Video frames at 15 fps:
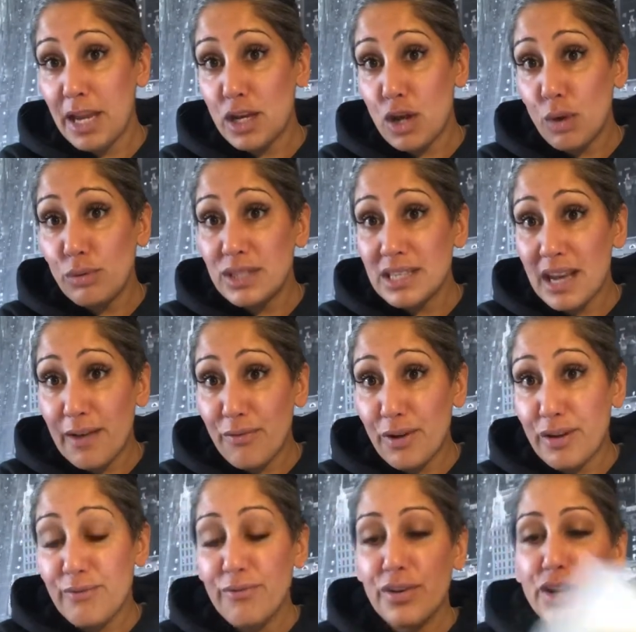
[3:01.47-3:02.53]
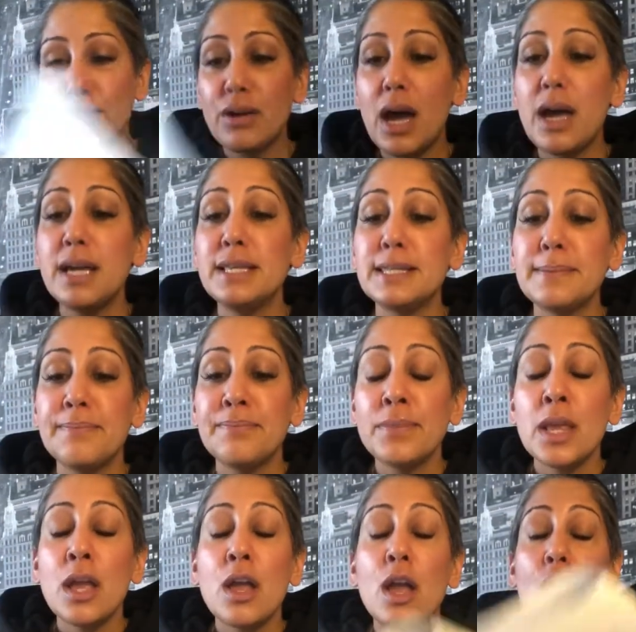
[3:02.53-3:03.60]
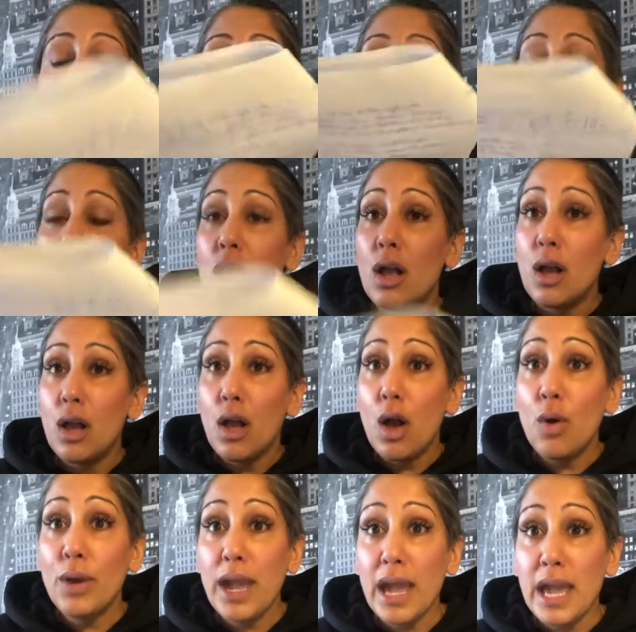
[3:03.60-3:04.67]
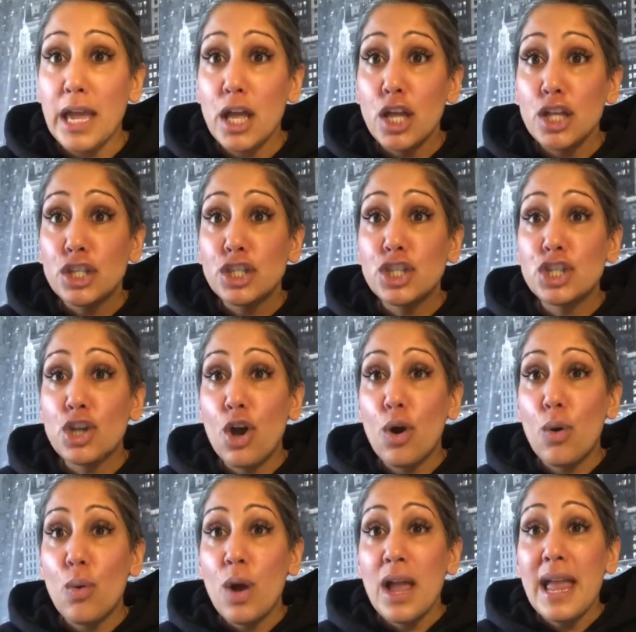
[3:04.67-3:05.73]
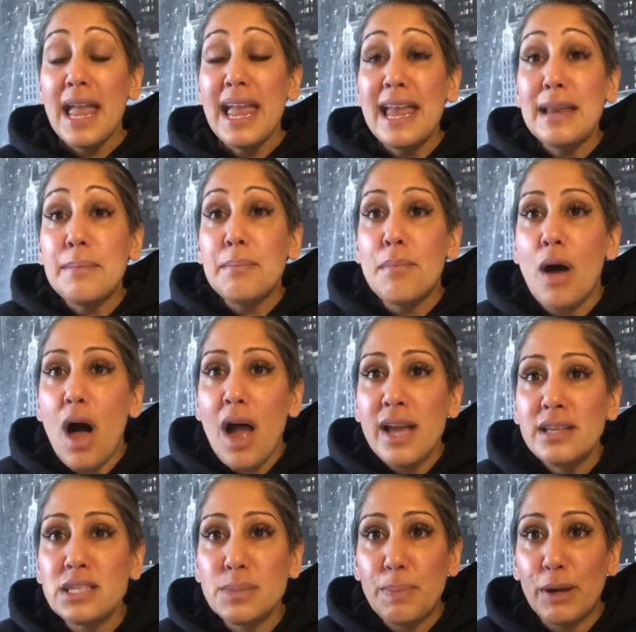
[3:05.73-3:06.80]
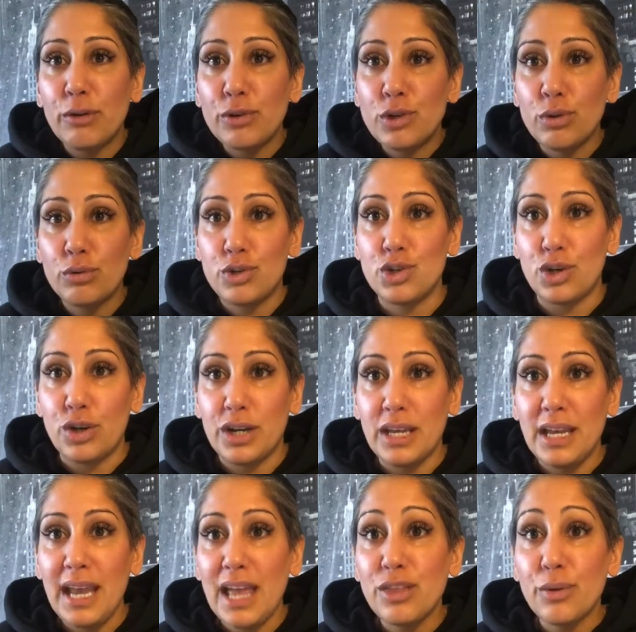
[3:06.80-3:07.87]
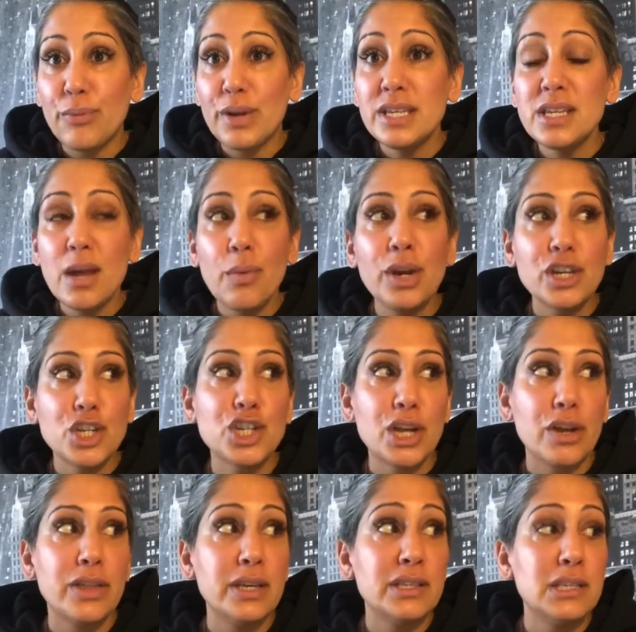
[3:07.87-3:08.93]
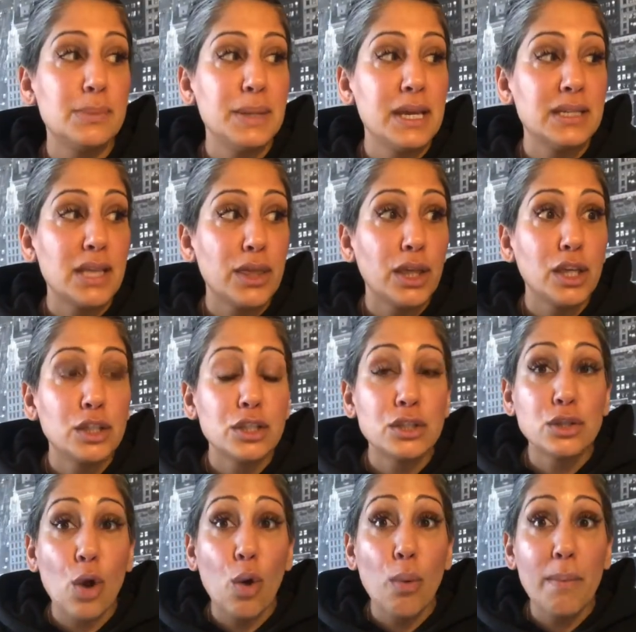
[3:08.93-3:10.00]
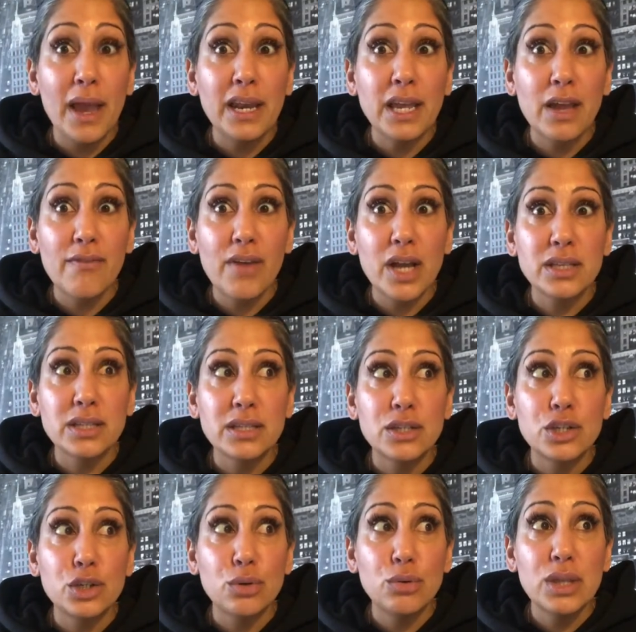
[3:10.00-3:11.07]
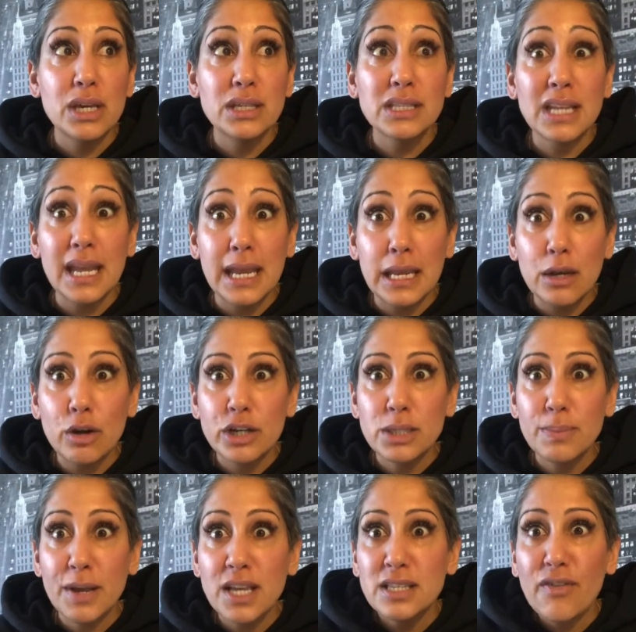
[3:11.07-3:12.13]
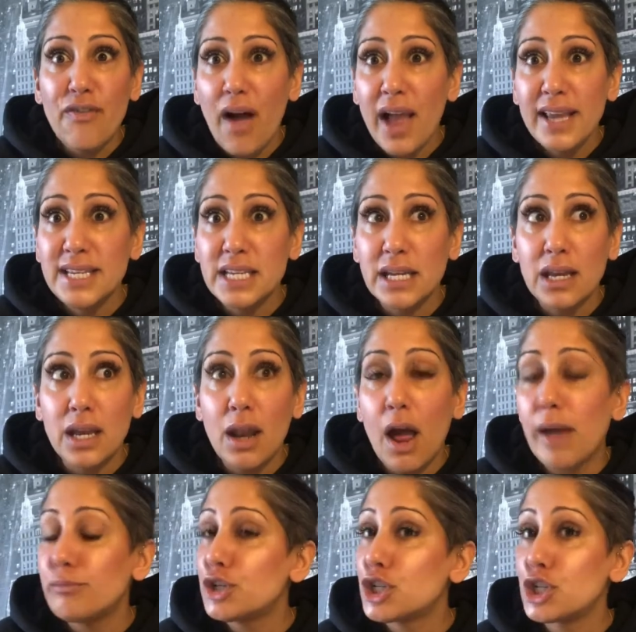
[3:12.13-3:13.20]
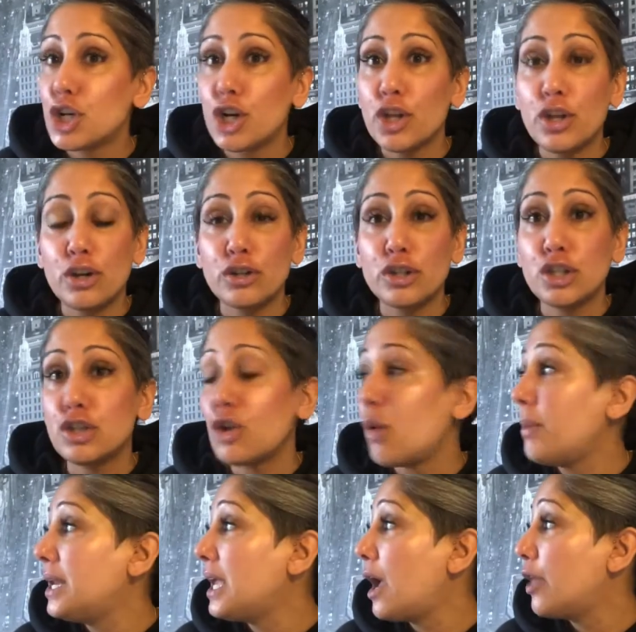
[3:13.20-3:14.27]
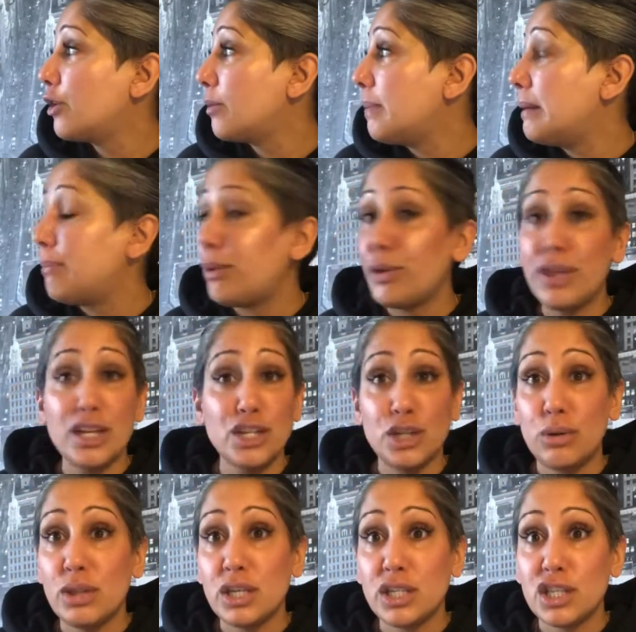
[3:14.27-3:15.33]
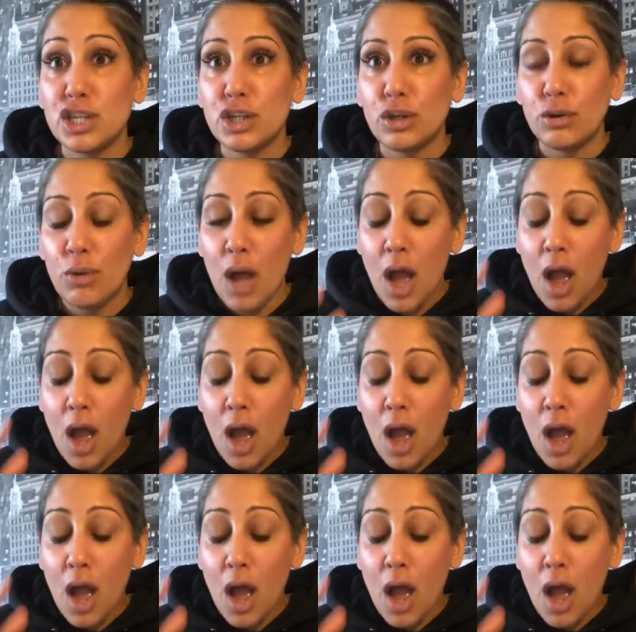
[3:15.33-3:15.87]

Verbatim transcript: notes that I've written for you guys. Okay, so in my spiritual journey, and the reason I want to share this is because I think so many of us do this in our, because if I did it, I'm sure there's so many other people that do this too.